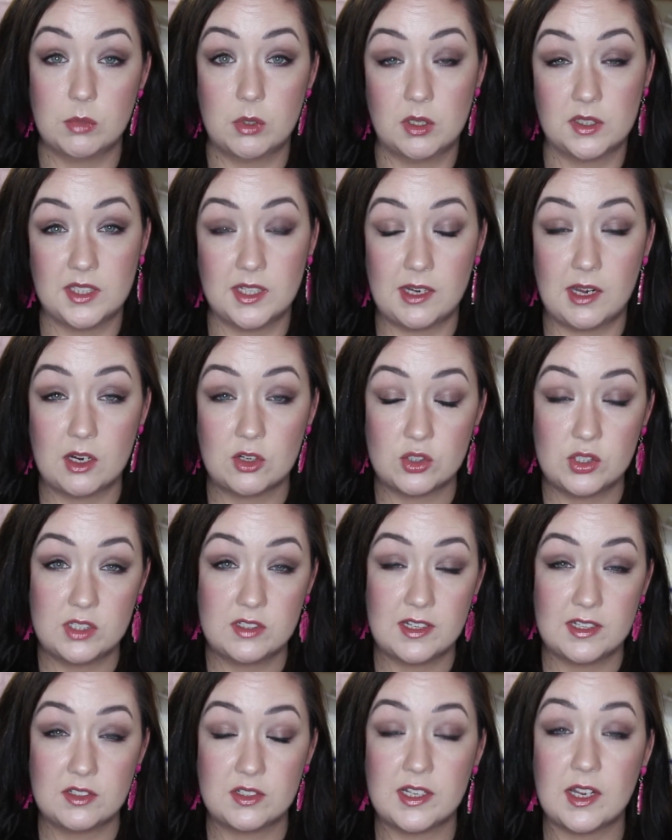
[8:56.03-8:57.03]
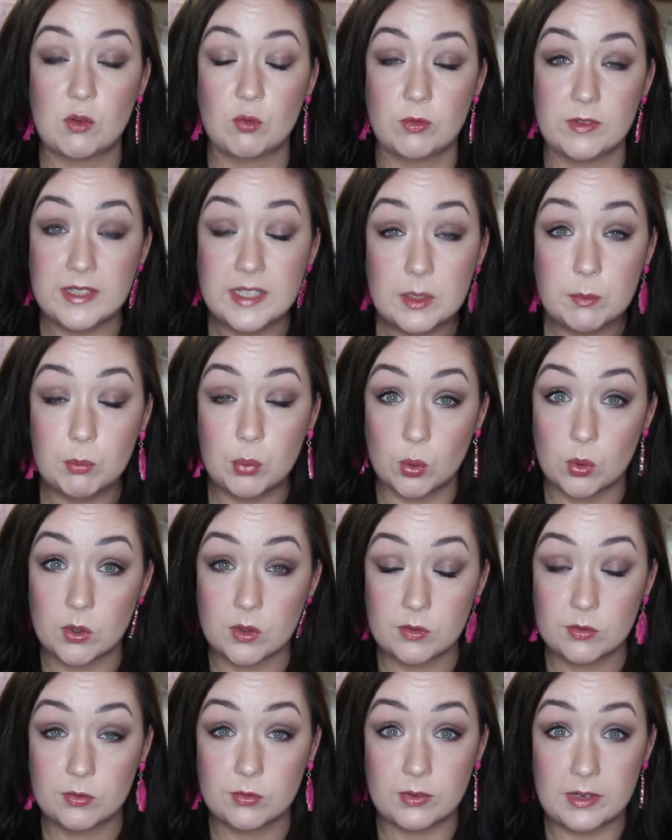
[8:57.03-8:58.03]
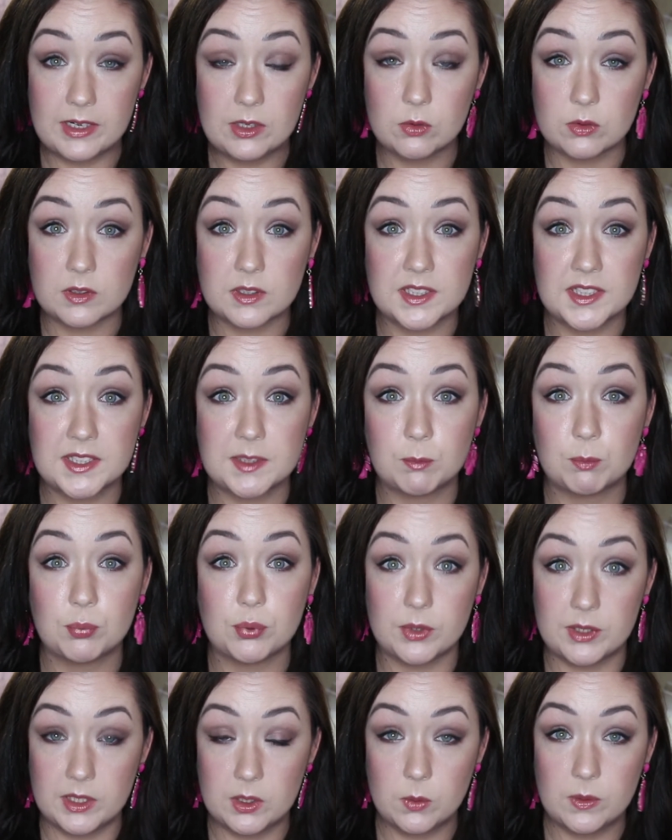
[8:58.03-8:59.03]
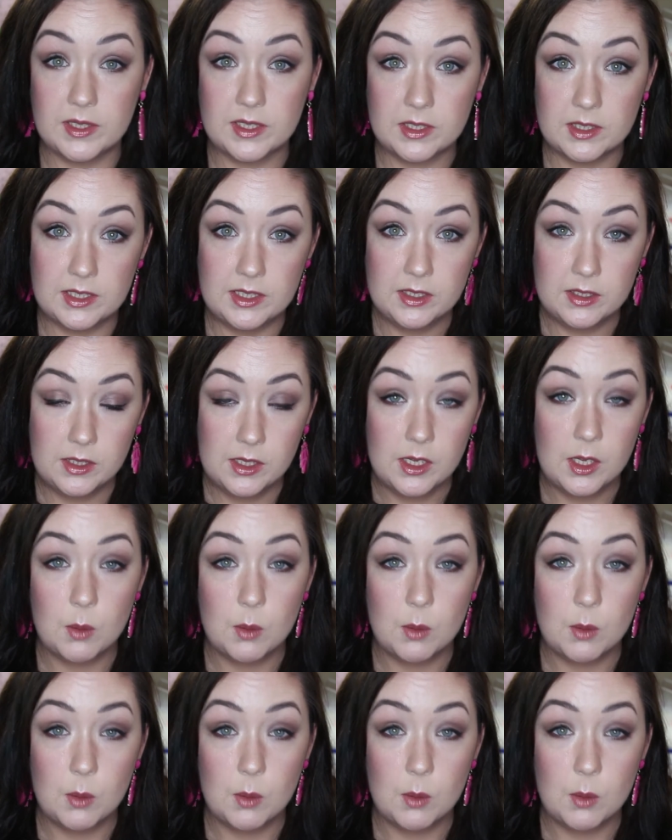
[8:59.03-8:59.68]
because I actually tend to get really bored of fragrance pretty quickly.